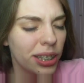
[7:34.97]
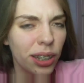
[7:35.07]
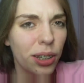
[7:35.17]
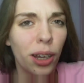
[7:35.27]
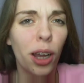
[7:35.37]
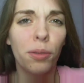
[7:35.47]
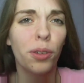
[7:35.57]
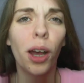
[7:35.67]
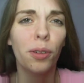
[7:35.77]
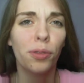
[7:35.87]
So
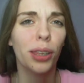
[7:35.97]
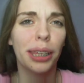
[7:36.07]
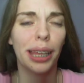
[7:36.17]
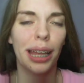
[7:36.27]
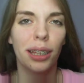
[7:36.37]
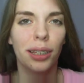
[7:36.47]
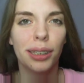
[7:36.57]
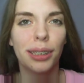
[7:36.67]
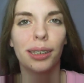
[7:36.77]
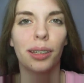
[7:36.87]
hopefully that
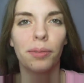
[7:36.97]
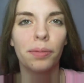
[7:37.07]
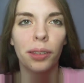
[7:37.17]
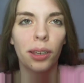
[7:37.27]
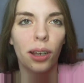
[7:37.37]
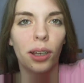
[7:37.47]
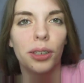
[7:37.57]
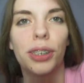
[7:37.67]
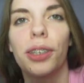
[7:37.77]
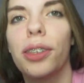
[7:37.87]
has
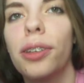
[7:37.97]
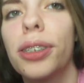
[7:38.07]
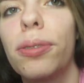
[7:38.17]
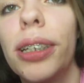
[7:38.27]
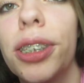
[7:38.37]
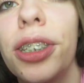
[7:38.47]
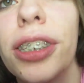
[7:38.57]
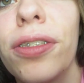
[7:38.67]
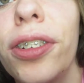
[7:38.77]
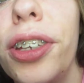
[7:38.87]
answered those
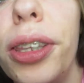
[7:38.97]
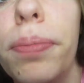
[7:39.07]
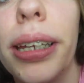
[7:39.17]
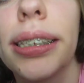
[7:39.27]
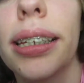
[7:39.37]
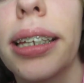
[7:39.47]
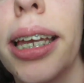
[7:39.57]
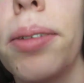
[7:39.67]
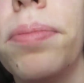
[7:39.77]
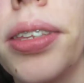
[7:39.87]
questions for you the best I
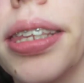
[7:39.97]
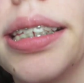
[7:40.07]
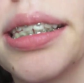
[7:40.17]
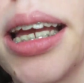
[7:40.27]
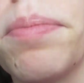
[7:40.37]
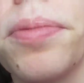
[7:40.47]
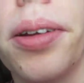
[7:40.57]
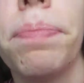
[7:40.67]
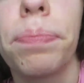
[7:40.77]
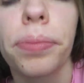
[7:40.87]
can with this camera.